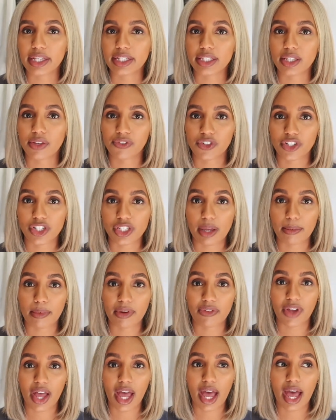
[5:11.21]
It is the first time
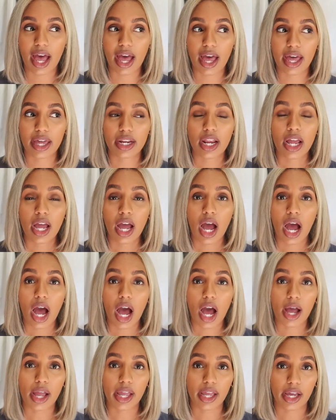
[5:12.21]
I've had
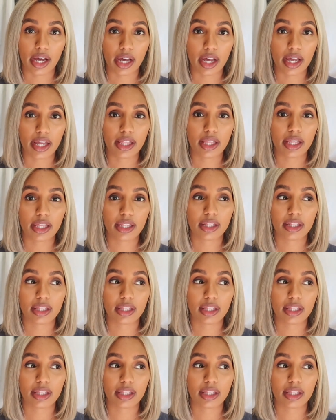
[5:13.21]
a cut